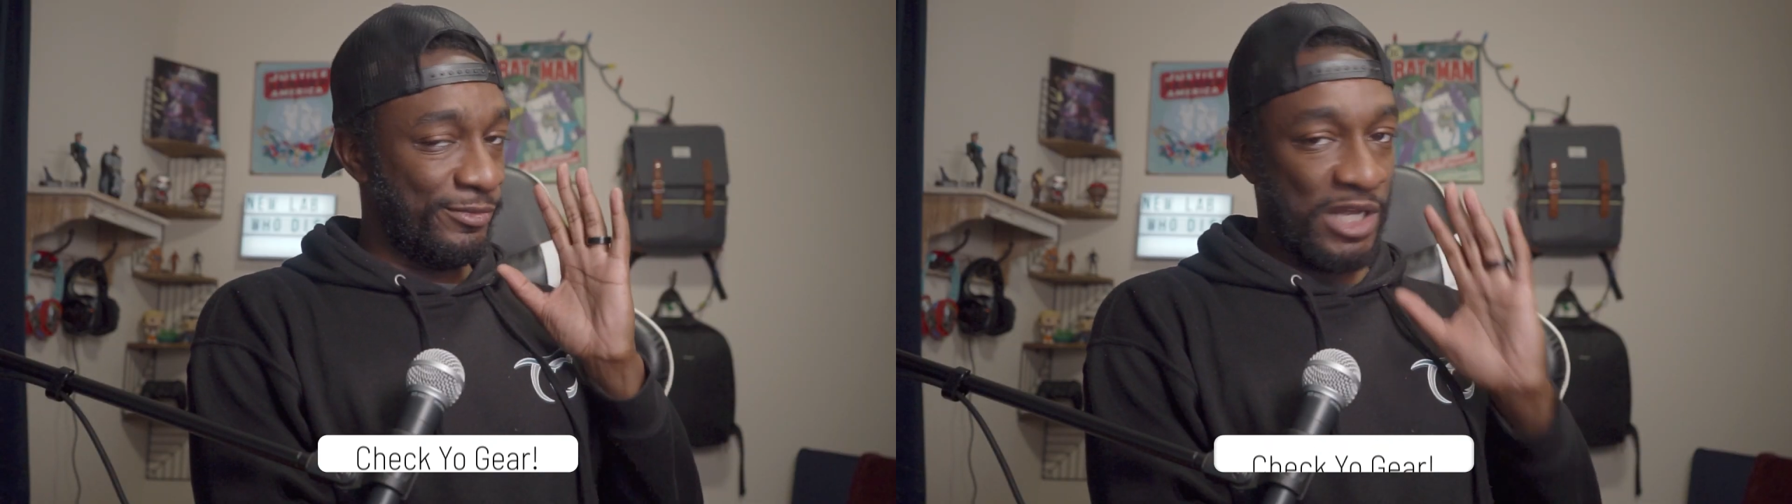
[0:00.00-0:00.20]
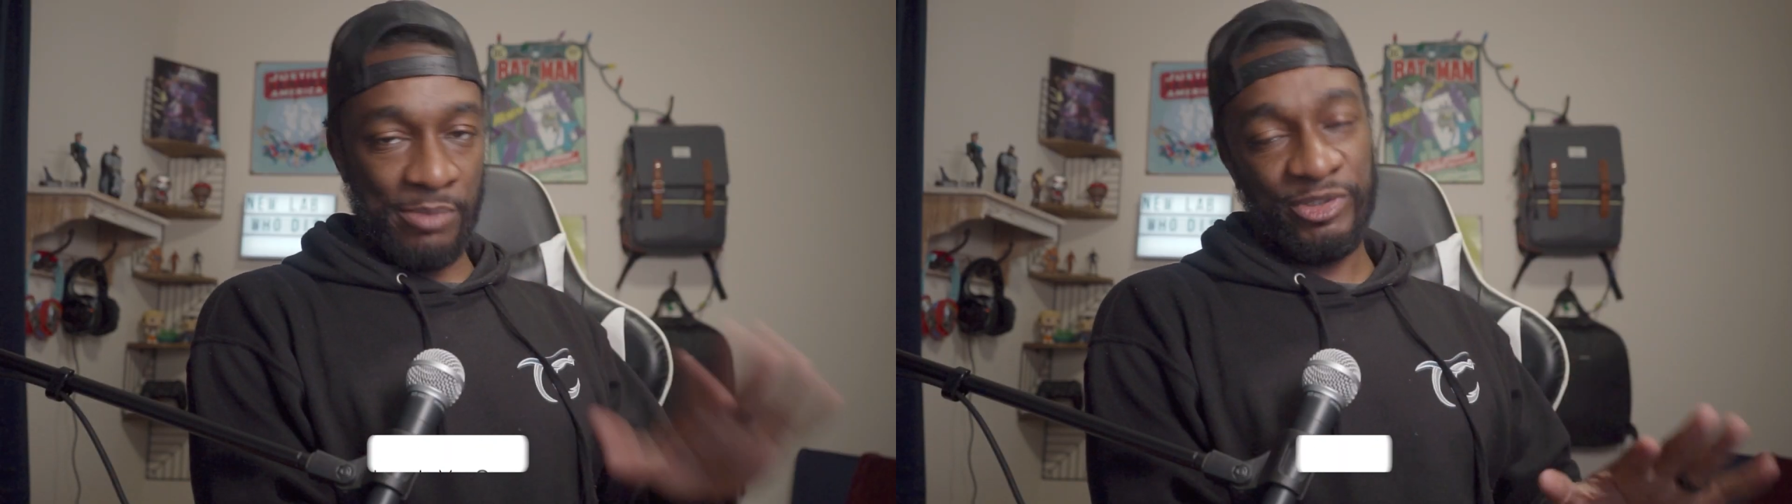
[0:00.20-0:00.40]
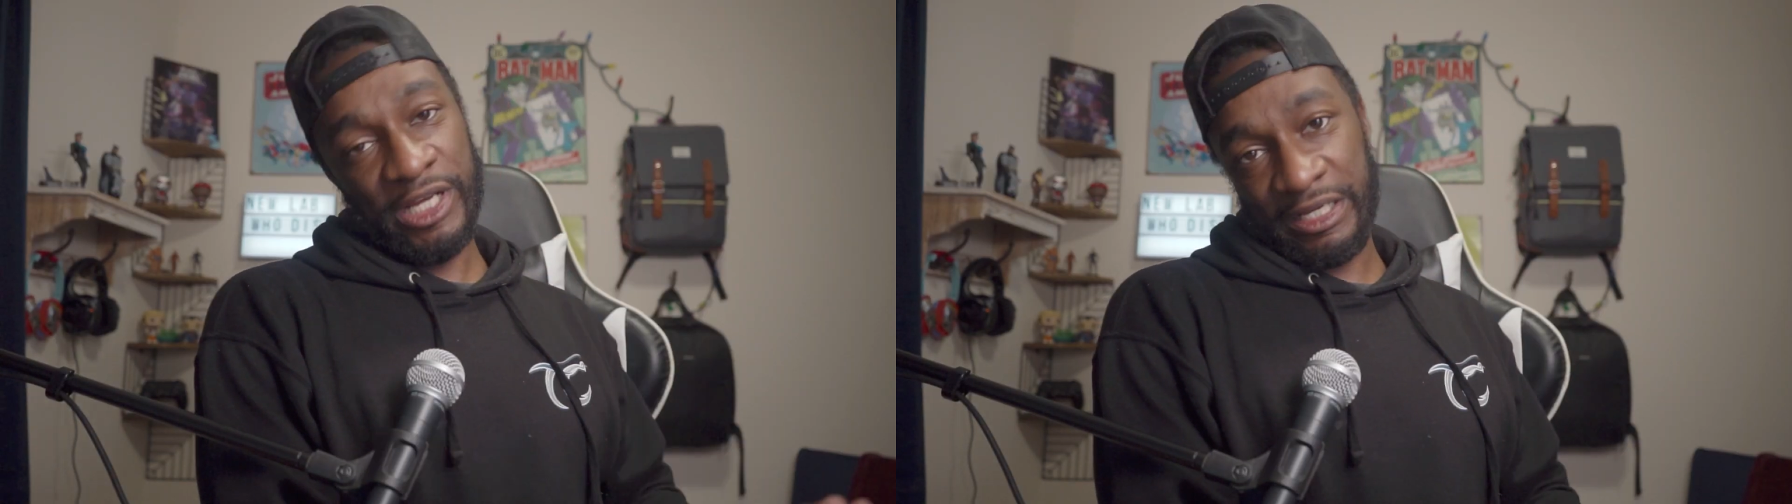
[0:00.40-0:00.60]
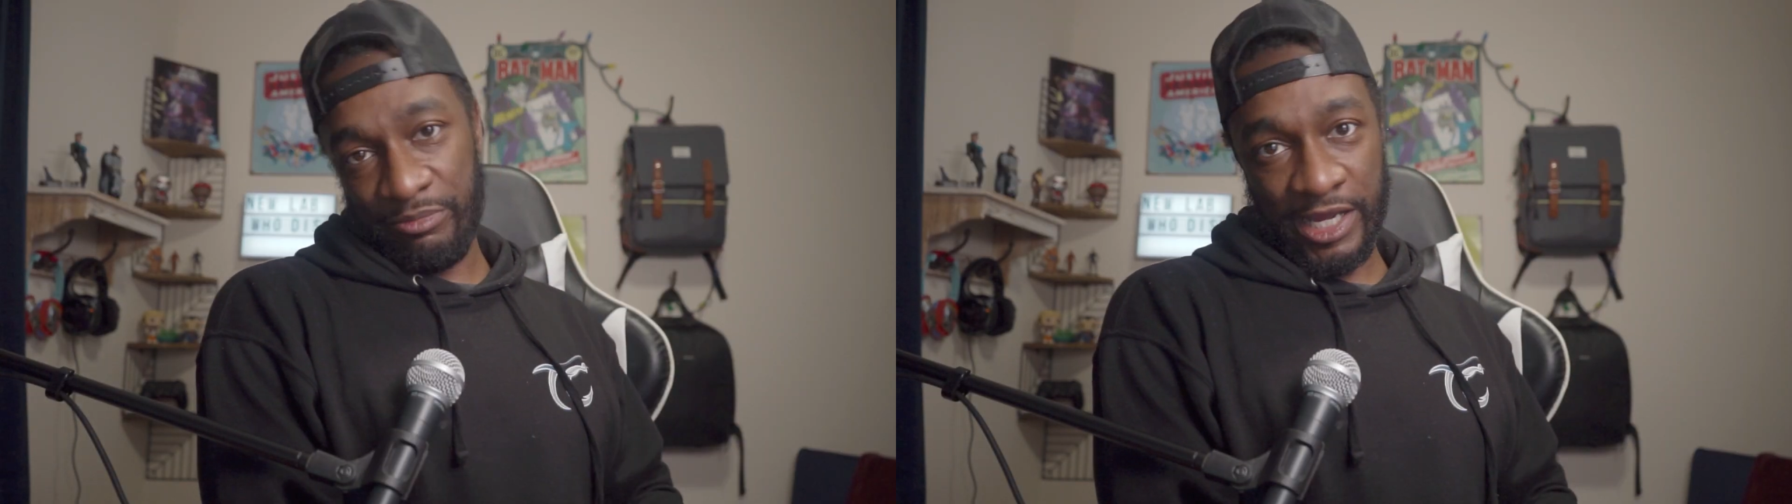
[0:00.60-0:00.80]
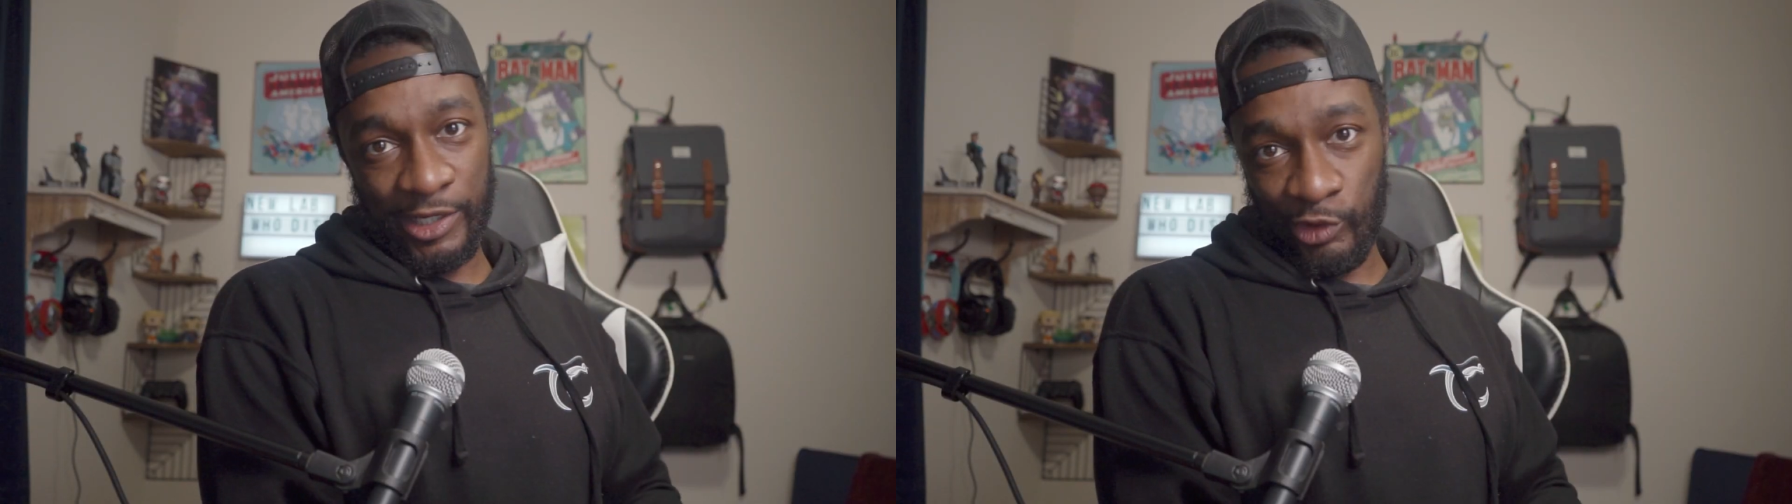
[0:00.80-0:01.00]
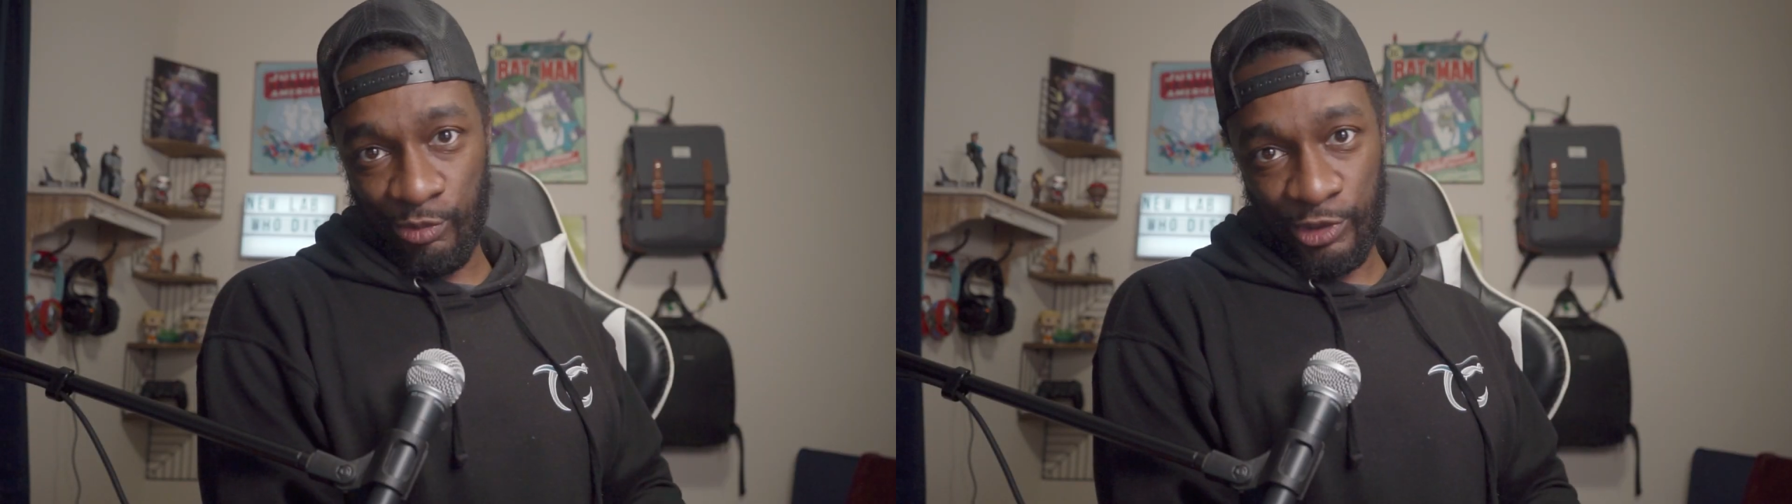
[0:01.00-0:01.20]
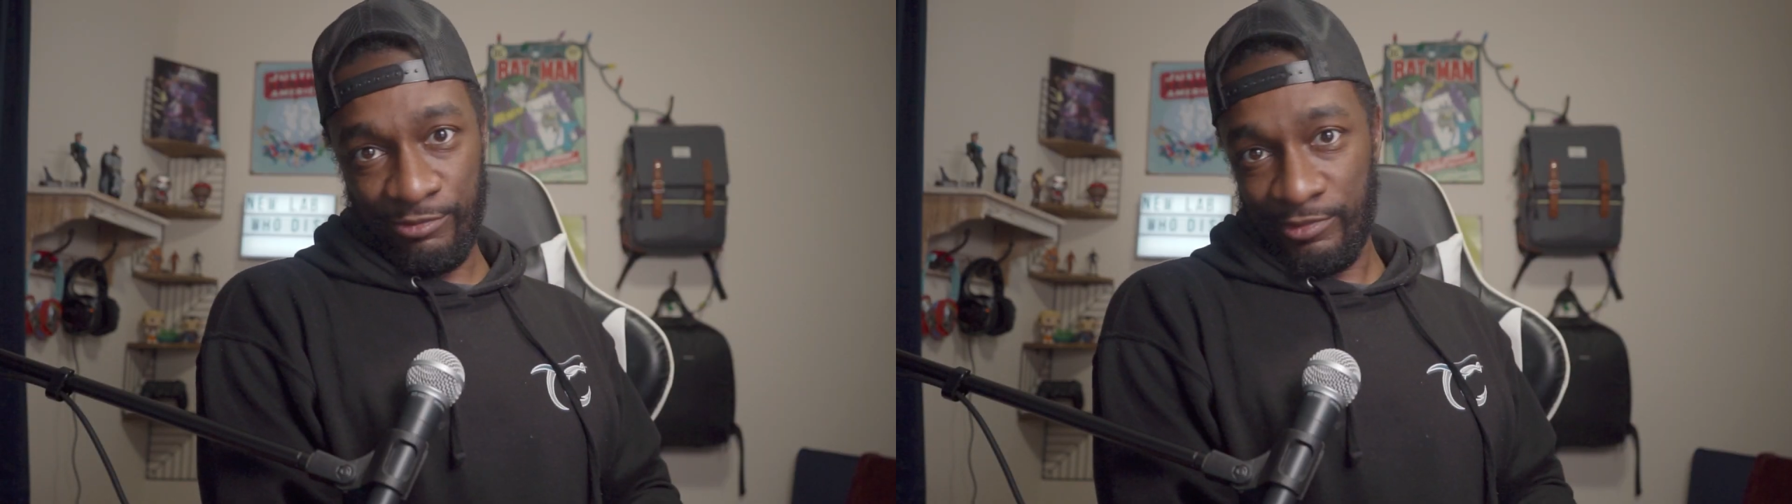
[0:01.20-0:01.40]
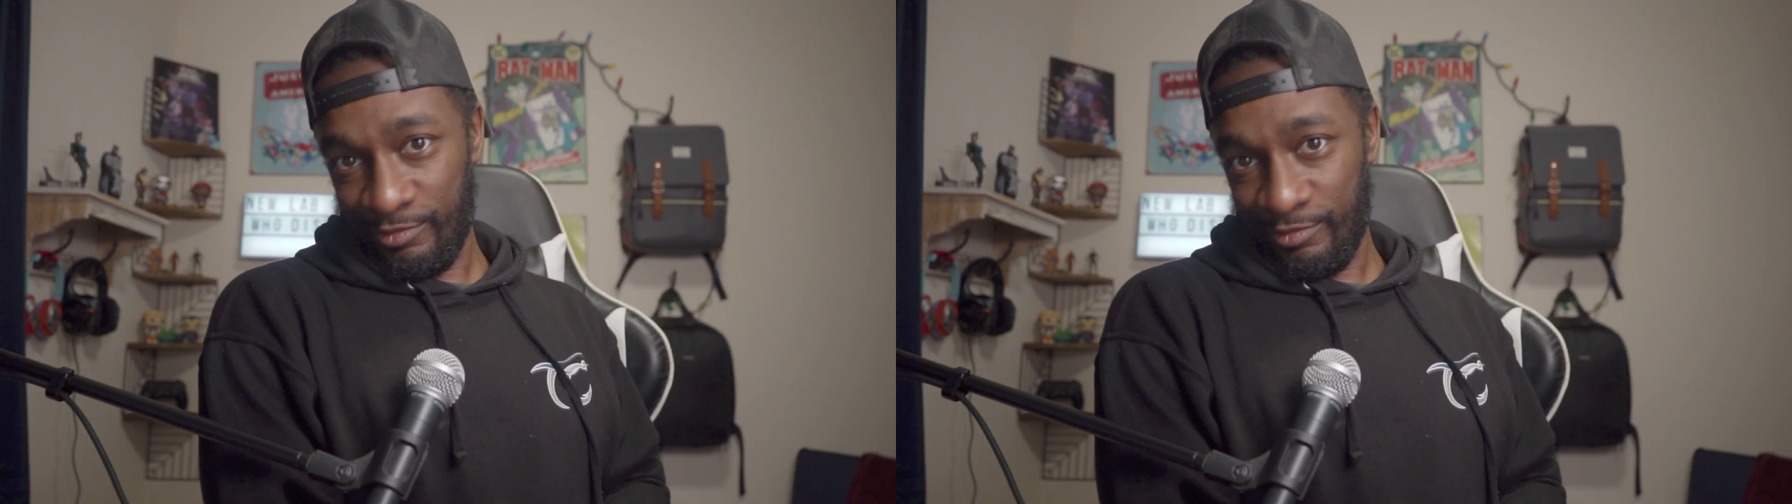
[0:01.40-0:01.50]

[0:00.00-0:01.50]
I'm checking my equipment